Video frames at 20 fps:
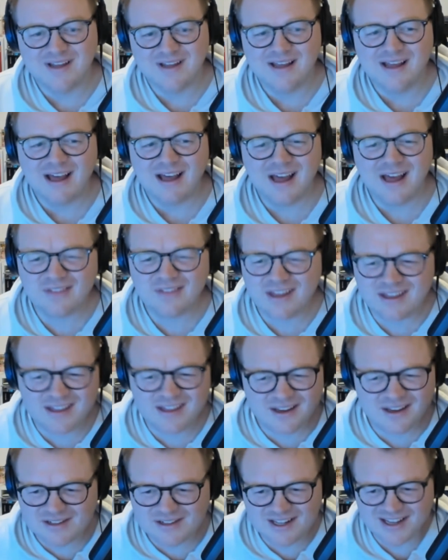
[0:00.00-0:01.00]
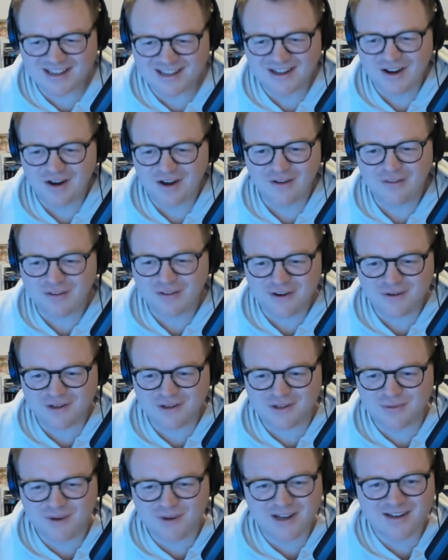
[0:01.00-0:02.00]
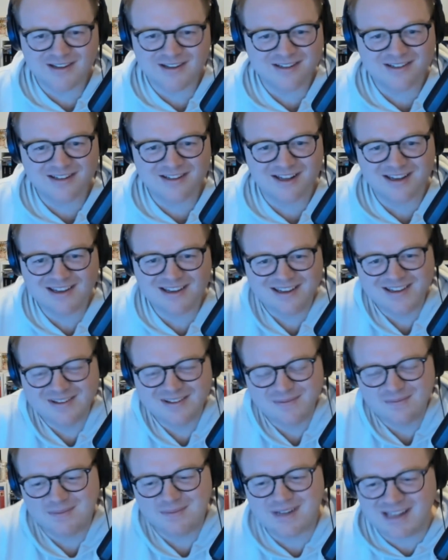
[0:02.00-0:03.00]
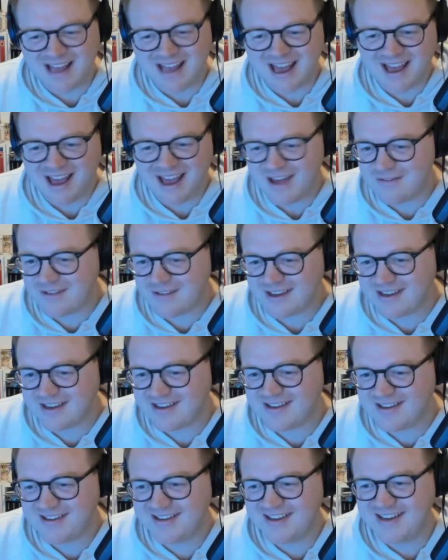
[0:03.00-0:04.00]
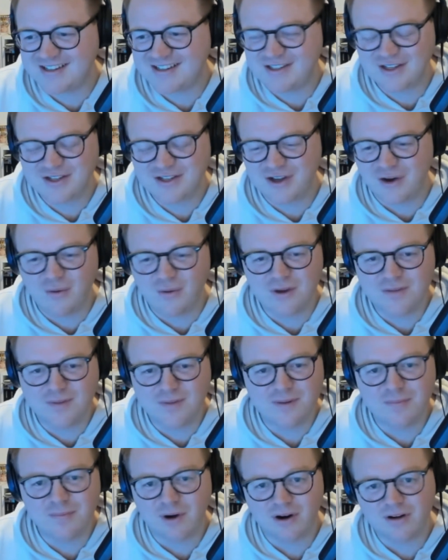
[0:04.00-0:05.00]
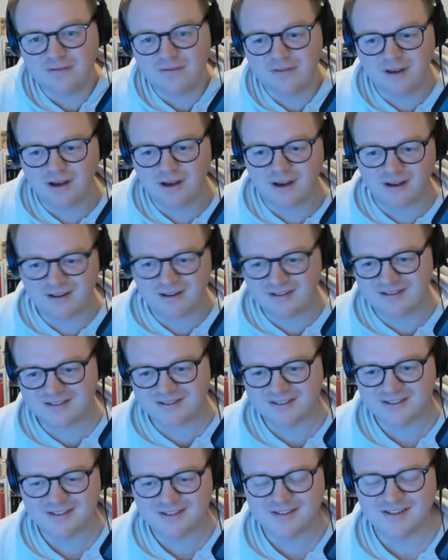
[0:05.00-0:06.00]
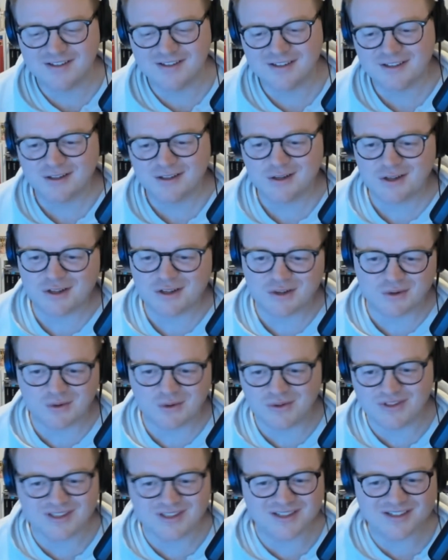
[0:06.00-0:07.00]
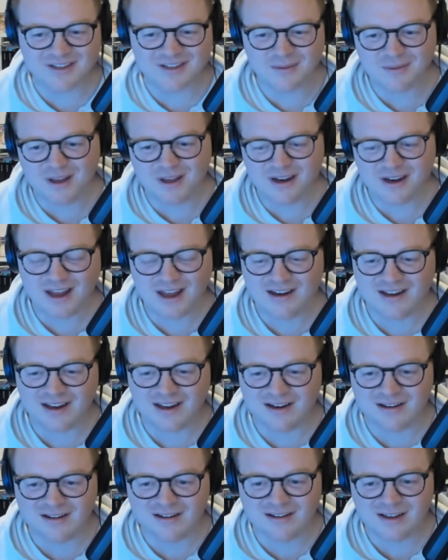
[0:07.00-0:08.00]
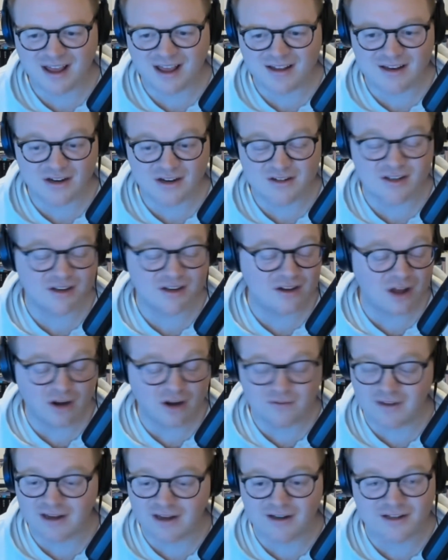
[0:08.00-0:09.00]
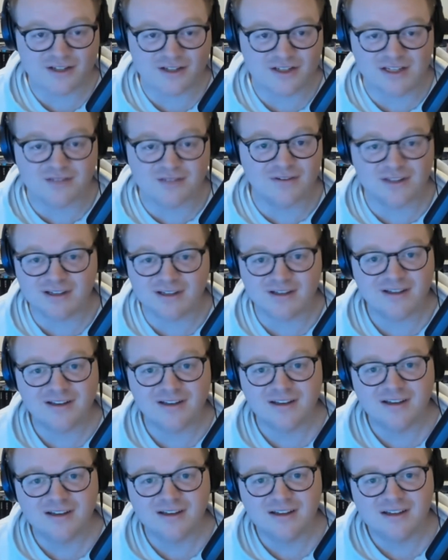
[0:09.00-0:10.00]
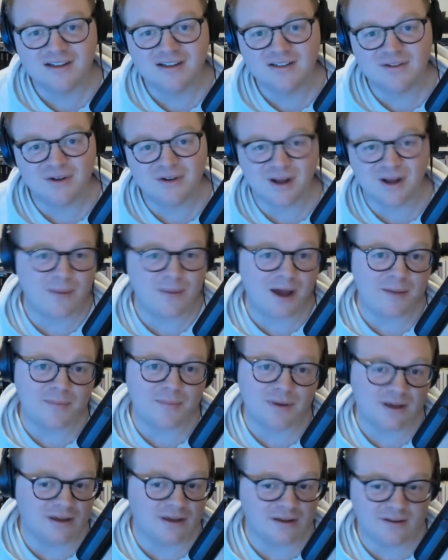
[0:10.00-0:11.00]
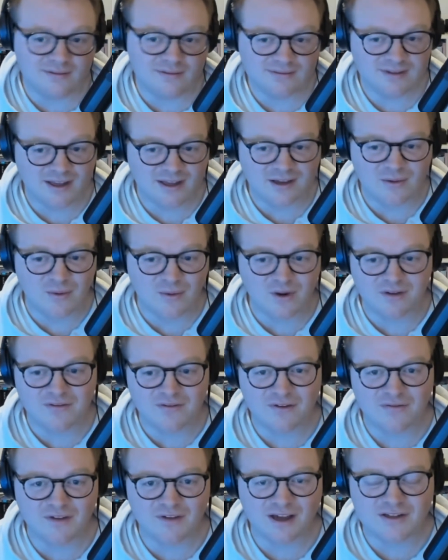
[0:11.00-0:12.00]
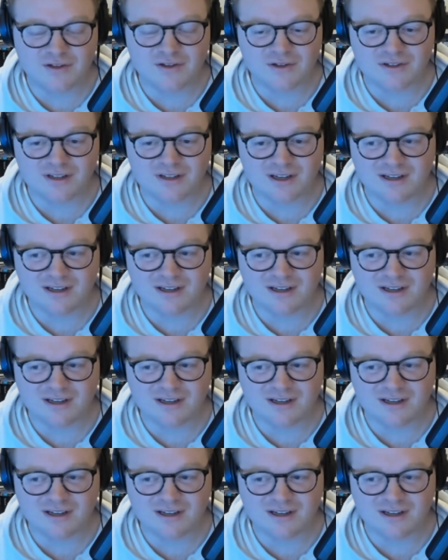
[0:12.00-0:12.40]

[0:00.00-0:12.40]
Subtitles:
I think there's like a lot of theories why it is like, but I think it's just always been part of the school system, and then there's a lot of English TV, so that might be like one of the factors.